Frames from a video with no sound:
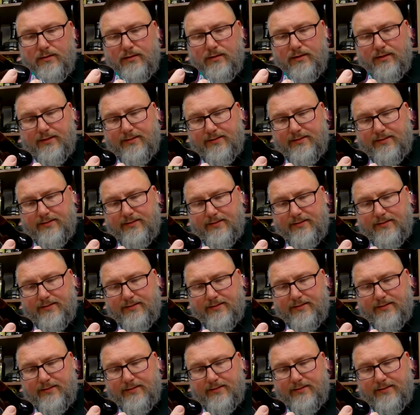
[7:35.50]
could see
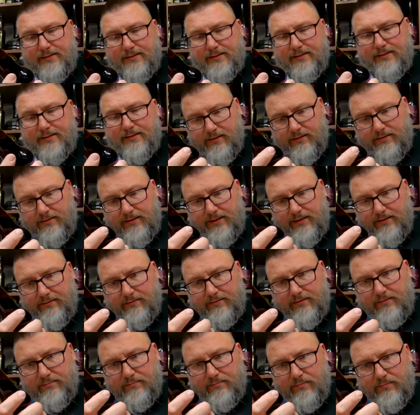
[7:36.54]
Steve tossing out
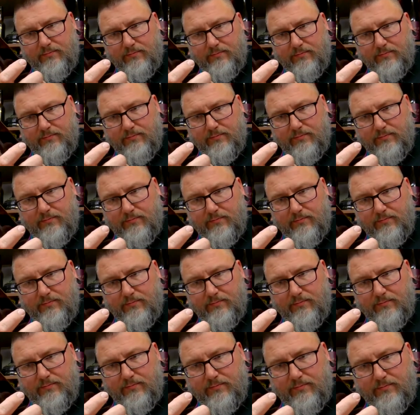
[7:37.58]
some old school
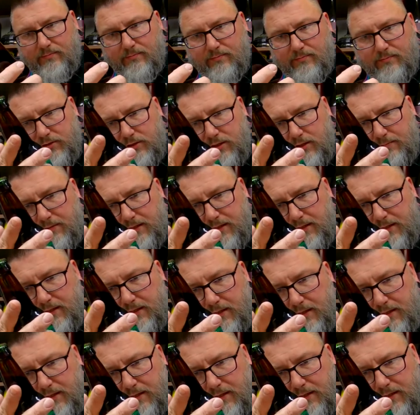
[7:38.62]
shit jammers on me.
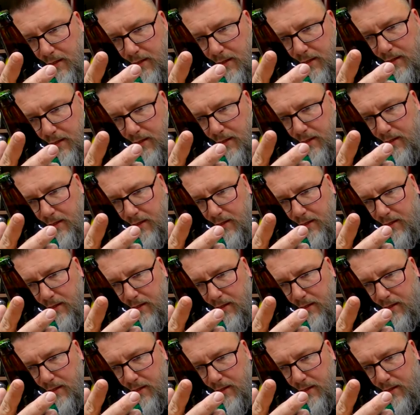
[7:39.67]
Something with a little bit of